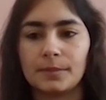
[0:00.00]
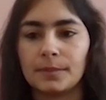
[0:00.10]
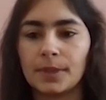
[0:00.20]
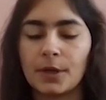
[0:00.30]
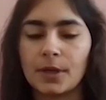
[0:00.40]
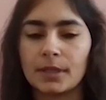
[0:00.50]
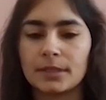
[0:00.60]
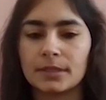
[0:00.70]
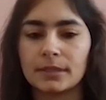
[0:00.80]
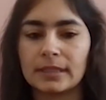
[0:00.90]

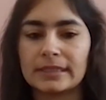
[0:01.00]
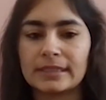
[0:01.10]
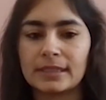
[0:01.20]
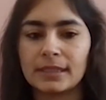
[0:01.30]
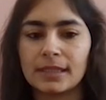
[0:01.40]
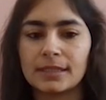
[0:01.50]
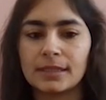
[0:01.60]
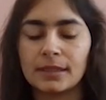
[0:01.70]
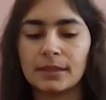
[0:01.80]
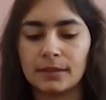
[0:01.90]
because that's
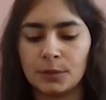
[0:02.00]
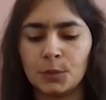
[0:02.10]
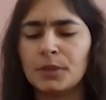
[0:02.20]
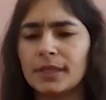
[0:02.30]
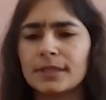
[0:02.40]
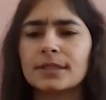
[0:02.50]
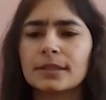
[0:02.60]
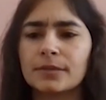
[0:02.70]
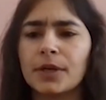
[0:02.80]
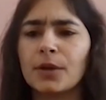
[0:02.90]
the oldest,
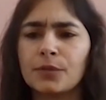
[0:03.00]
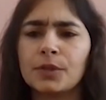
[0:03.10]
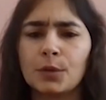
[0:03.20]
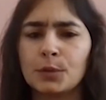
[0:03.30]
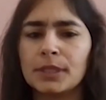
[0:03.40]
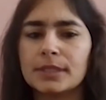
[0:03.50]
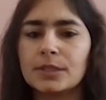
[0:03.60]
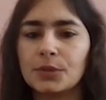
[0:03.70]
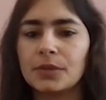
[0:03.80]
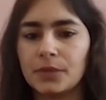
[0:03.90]
one of the
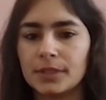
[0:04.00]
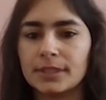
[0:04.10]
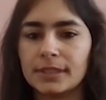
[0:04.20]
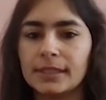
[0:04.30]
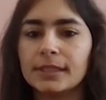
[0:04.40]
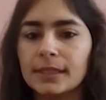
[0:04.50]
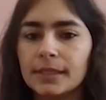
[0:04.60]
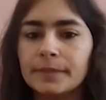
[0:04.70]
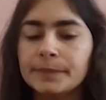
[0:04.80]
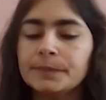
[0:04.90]
oldest university
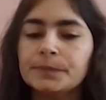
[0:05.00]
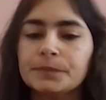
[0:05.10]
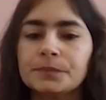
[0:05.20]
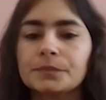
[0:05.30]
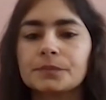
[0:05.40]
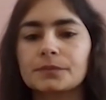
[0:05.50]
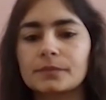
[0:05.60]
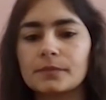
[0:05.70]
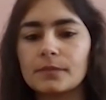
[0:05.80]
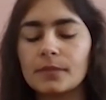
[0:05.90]
there.
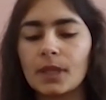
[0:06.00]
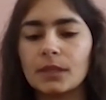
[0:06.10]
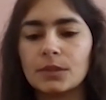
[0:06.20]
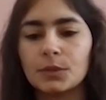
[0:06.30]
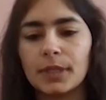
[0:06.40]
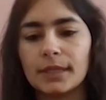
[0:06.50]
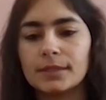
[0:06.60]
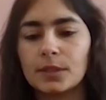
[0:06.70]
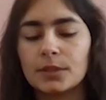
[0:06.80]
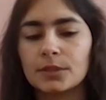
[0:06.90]
So that
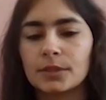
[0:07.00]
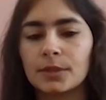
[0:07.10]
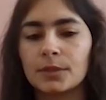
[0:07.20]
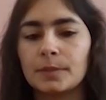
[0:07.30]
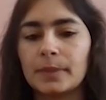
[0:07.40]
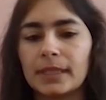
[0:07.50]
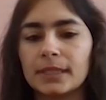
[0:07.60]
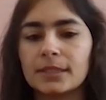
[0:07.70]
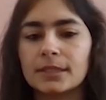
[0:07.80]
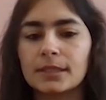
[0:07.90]
is also a good
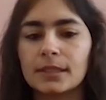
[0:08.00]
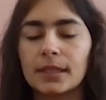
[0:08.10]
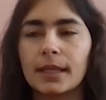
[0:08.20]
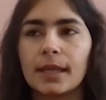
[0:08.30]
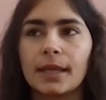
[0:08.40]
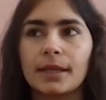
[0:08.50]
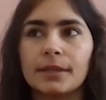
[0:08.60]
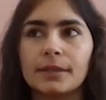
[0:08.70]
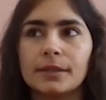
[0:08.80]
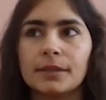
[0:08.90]
place.
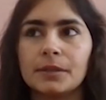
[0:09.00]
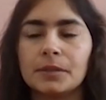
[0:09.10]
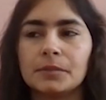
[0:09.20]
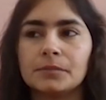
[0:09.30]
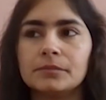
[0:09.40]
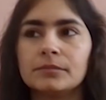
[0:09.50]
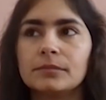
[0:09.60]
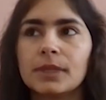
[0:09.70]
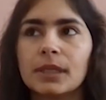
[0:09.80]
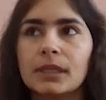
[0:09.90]
And
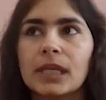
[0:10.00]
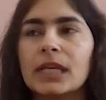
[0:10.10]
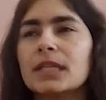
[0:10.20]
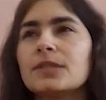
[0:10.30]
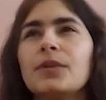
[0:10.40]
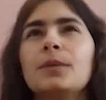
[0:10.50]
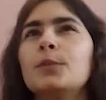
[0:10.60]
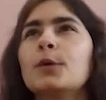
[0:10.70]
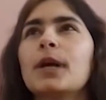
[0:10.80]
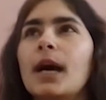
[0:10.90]
then there is one
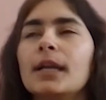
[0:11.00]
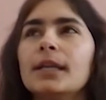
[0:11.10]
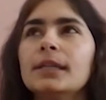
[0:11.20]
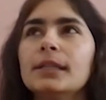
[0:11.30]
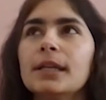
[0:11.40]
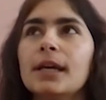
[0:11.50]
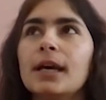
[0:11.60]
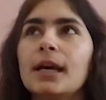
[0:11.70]
more garden.